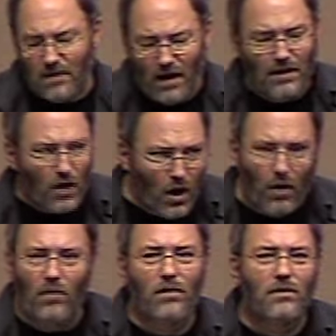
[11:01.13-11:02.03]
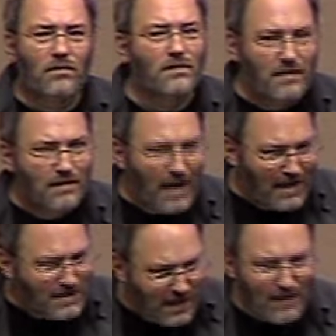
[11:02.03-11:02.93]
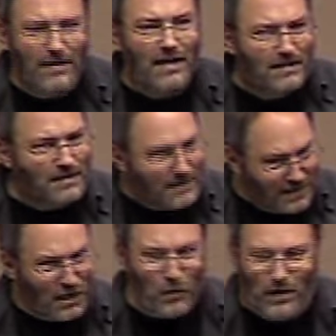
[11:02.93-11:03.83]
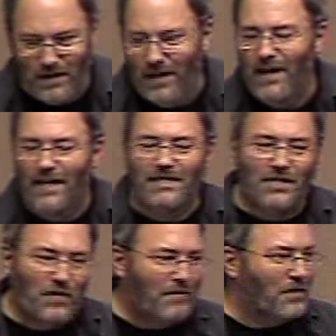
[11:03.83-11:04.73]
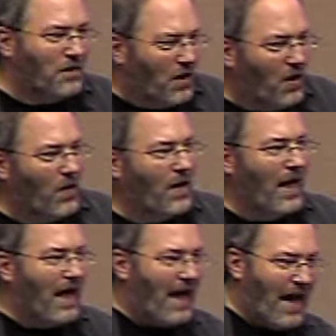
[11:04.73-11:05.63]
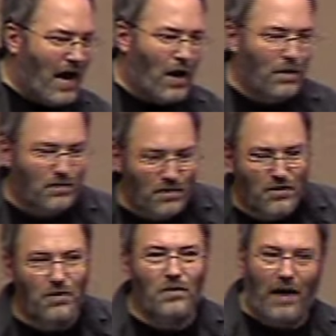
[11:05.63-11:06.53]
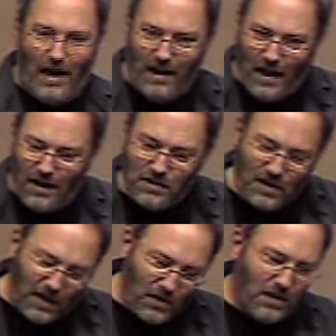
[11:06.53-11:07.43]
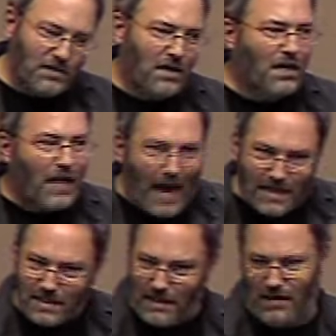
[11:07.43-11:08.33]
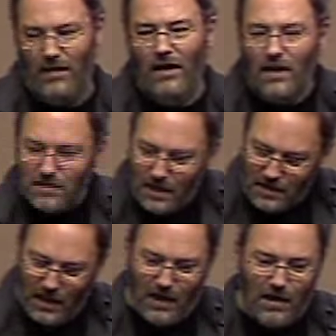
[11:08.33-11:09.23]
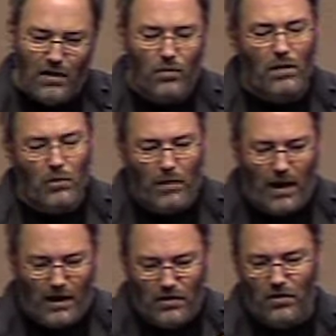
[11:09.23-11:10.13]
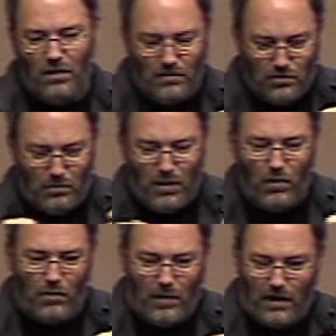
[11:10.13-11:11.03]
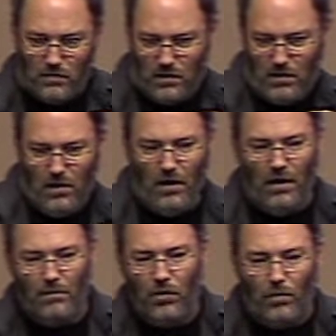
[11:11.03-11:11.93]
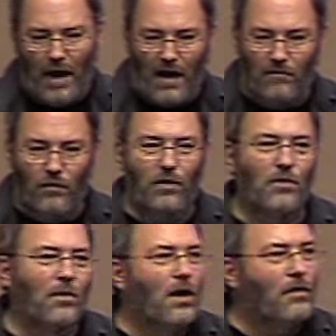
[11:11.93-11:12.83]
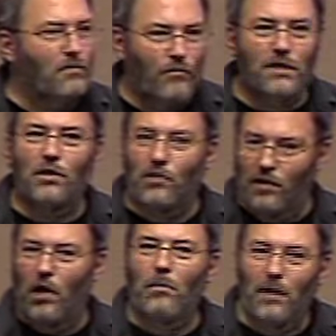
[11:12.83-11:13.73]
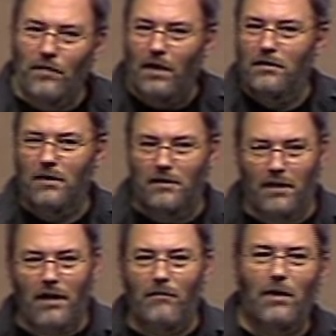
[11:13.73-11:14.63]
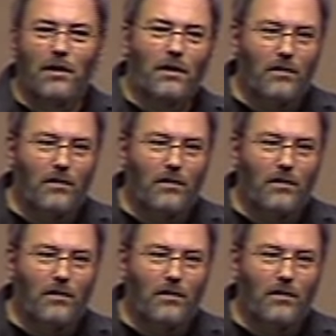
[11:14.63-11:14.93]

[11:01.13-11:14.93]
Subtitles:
I know. That's it. That's the secret, is that you have to know how to do that. It's like it's elastic. It's like taking a rubber band. You have those big rubber bands where you can pull back and forth, or those physical therapy things that they give you,